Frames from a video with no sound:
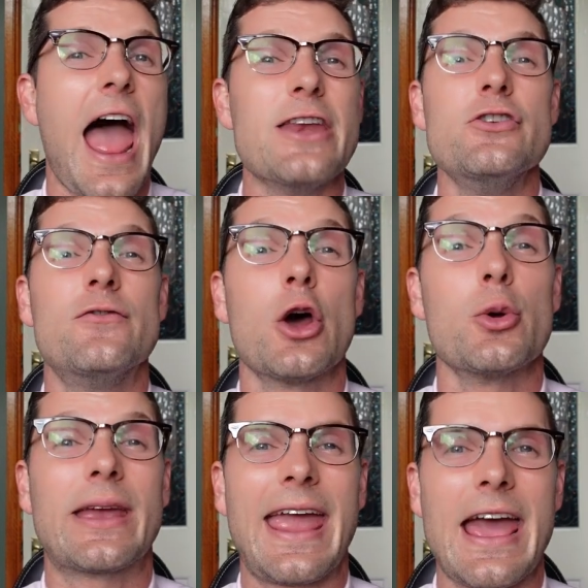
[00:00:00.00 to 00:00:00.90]
and you've got to
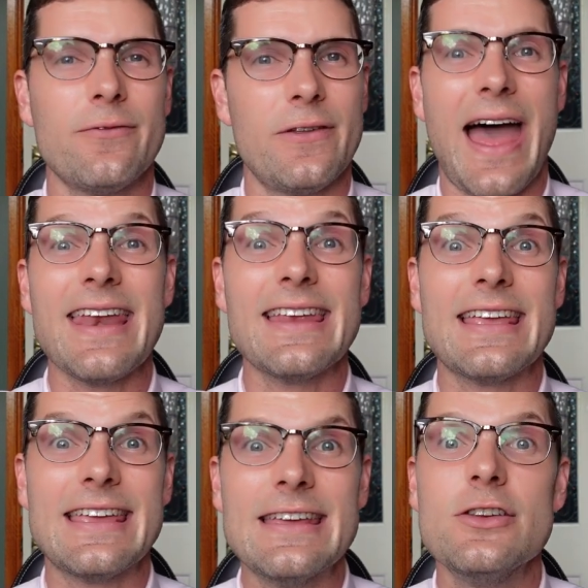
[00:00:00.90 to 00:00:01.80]
account for that
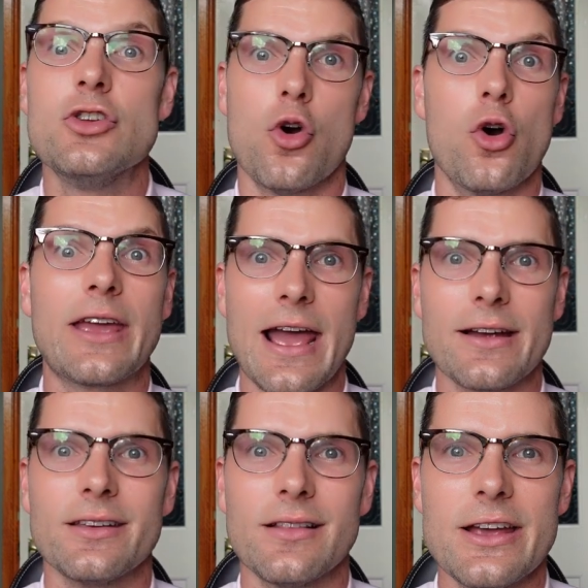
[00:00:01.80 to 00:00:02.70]
in your
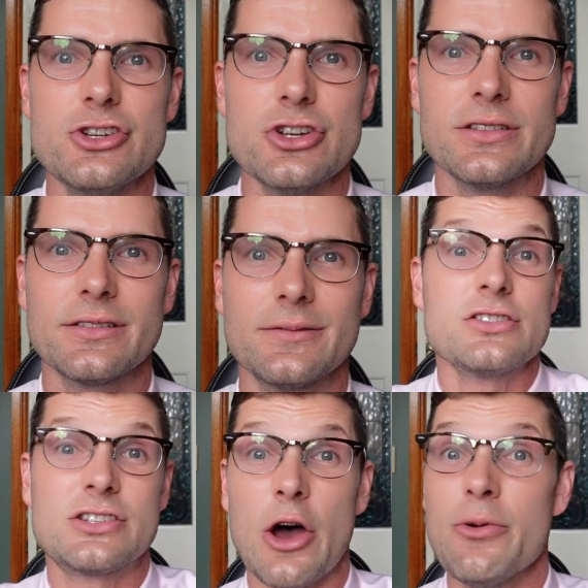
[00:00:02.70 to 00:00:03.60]
calculations.
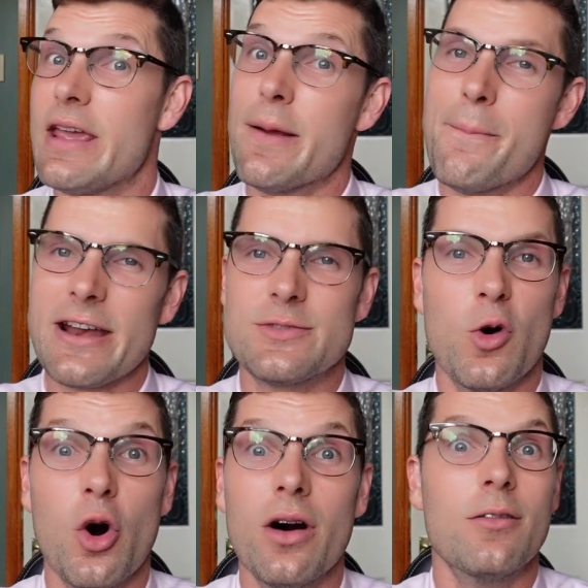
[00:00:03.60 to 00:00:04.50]
So in a much
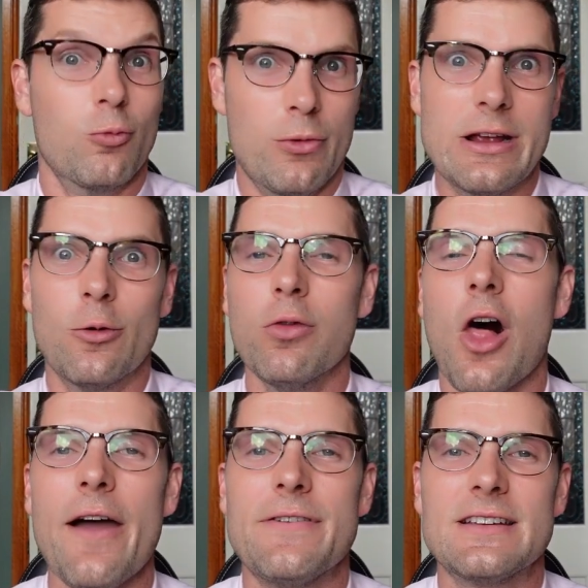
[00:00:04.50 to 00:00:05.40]
more real
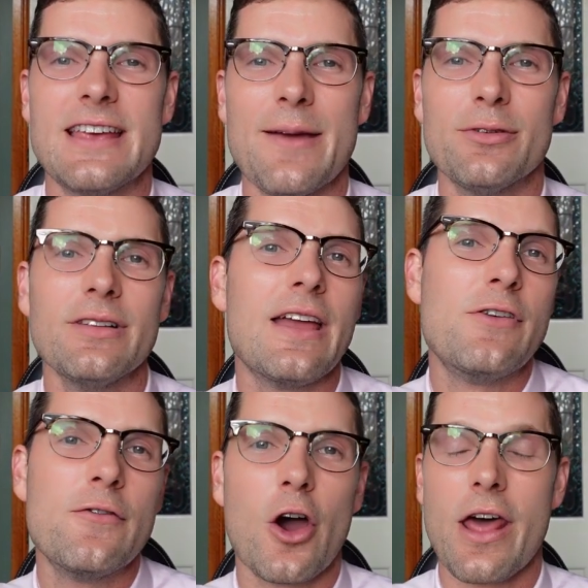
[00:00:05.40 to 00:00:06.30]
life example, if
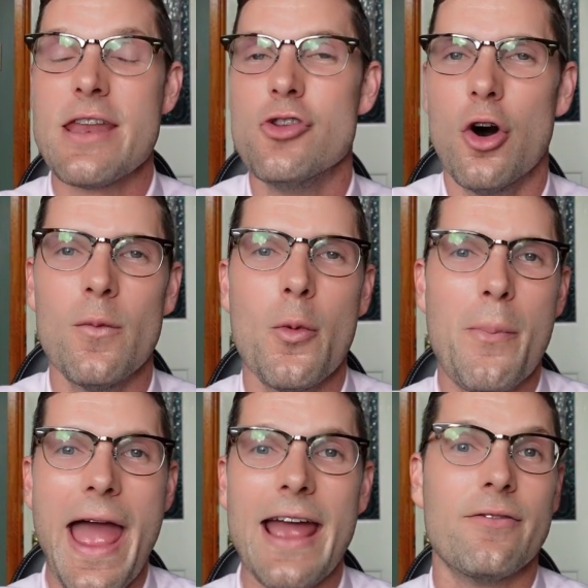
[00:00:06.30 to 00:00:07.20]
you've got a normal
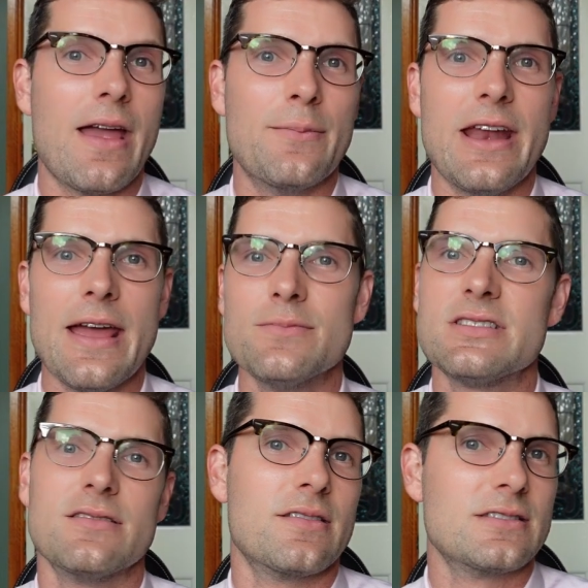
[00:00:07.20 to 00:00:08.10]
bag of
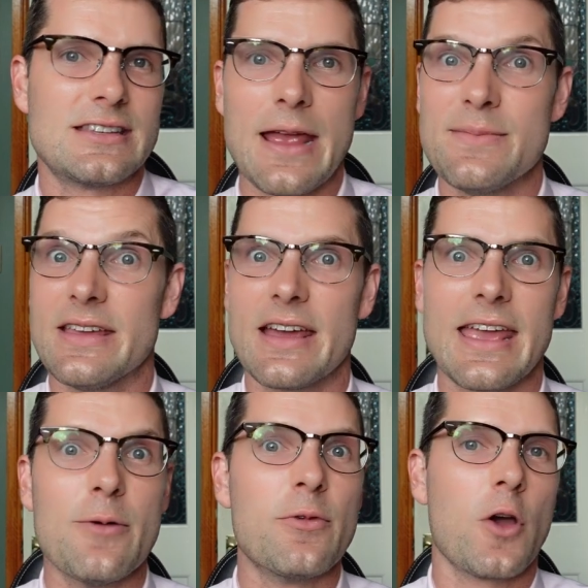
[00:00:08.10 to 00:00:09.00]
M&Ms, same thing
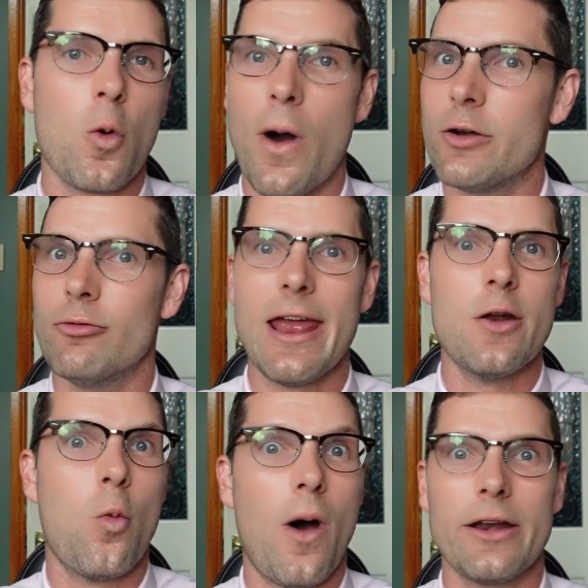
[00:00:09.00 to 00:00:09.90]
again, we've got one
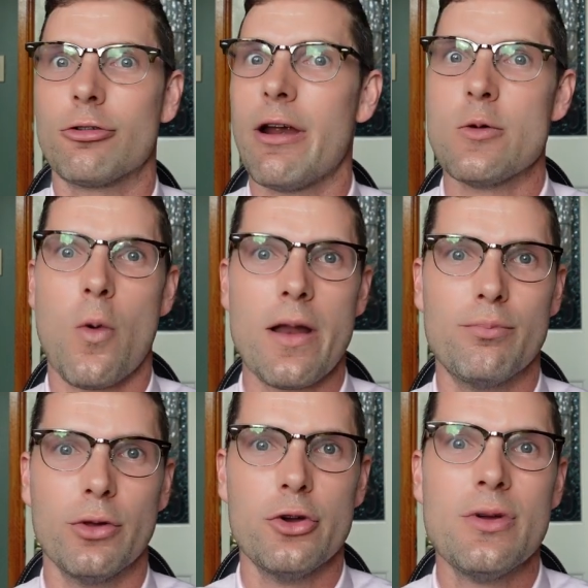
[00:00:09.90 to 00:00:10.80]
red, one green, one
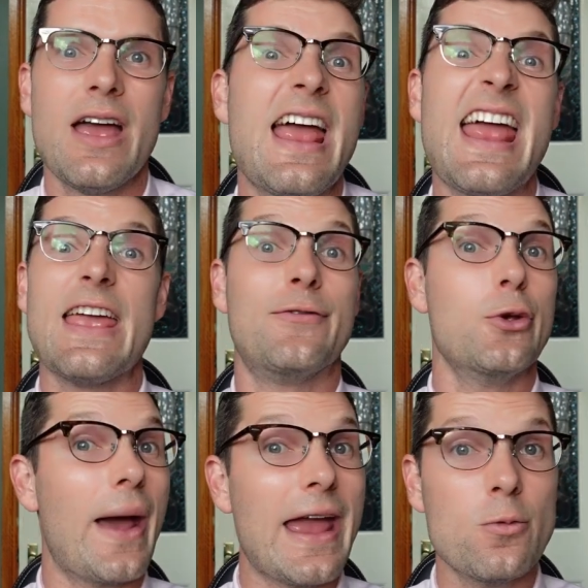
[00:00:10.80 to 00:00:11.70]
blue. If
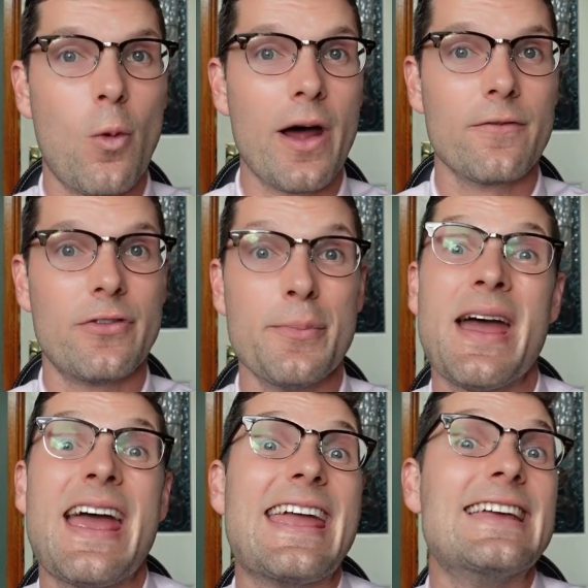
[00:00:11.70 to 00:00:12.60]
you eat one of
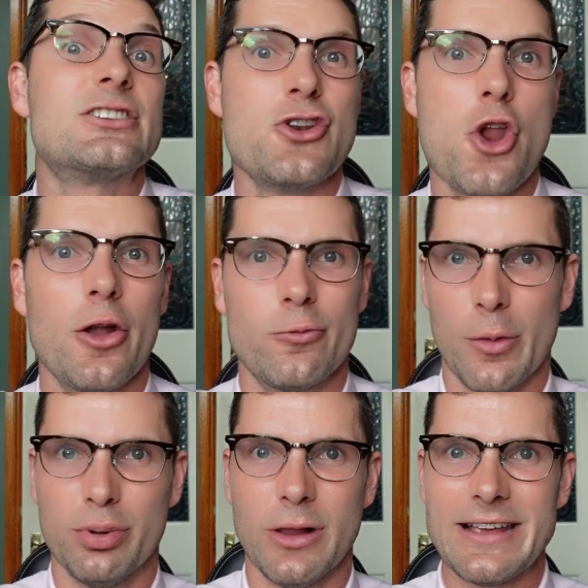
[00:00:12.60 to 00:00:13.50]
them, it's not
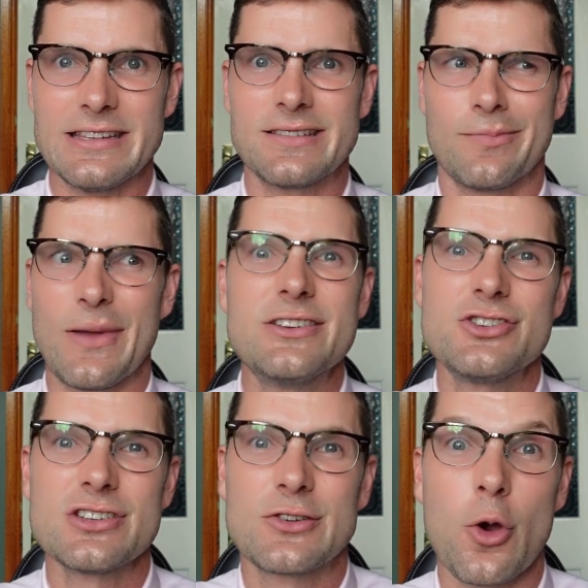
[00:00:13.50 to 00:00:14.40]
replaced. It's
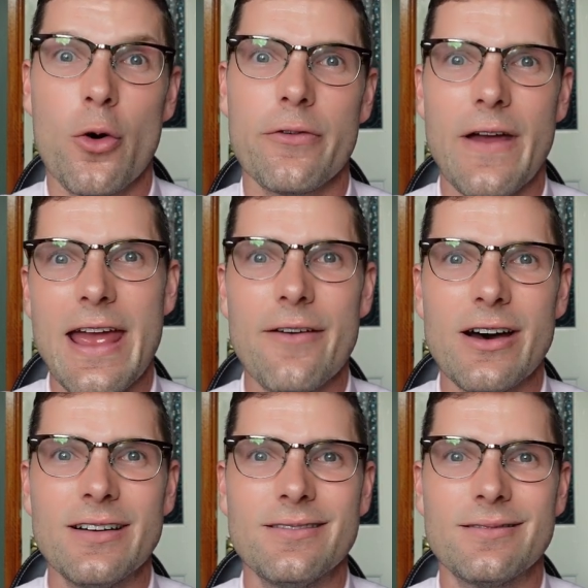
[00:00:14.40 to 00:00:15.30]
just gone forever,